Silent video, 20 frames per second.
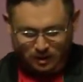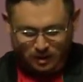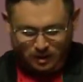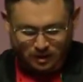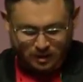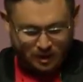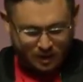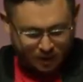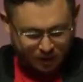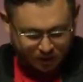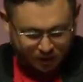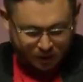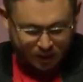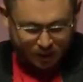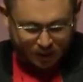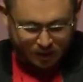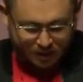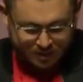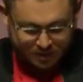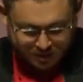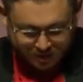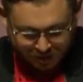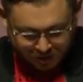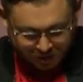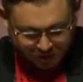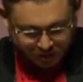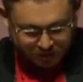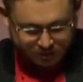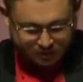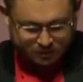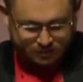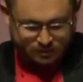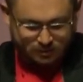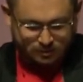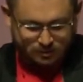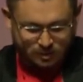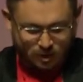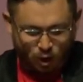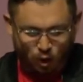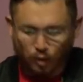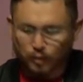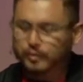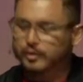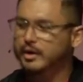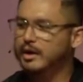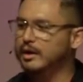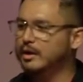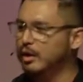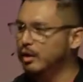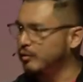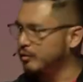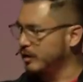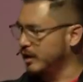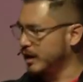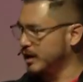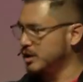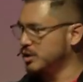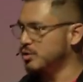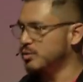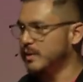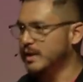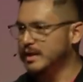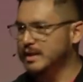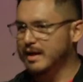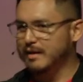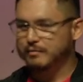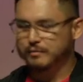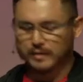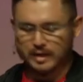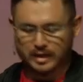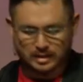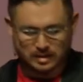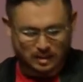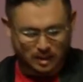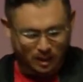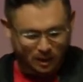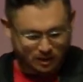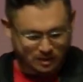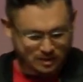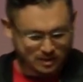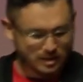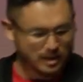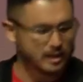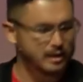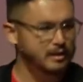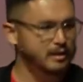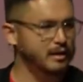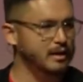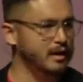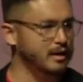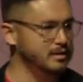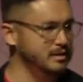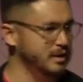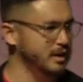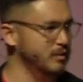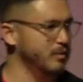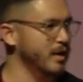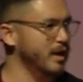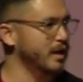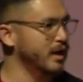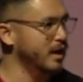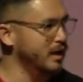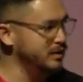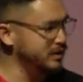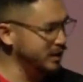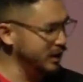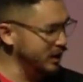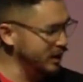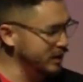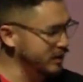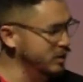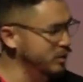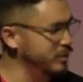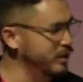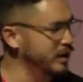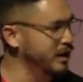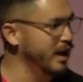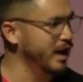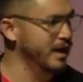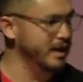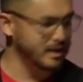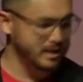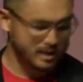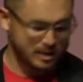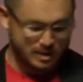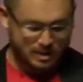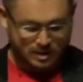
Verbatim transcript: And then God said. Over and over again, you read that phrase, God said, right? God said, let there be light.